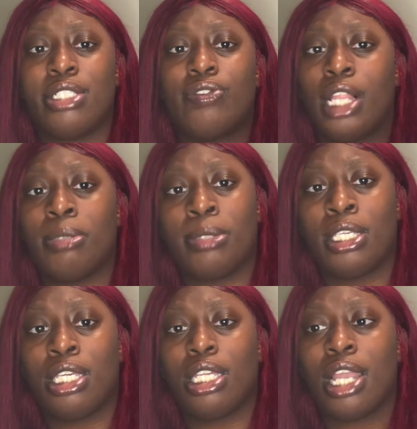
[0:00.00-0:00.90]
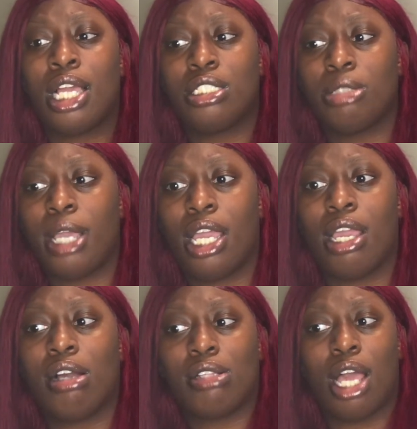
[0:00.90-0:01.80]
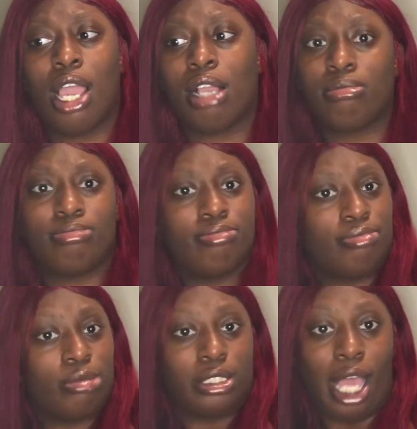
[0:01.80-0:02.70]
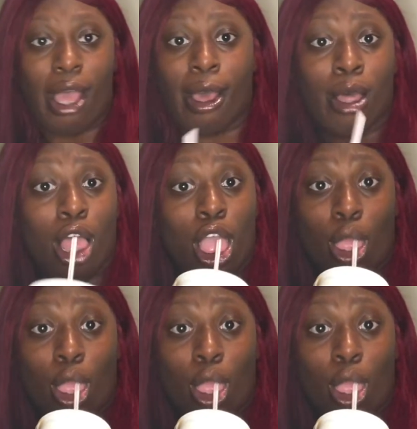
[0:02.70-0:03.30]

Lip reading: Just follow me and I ask you back. Like, what's up?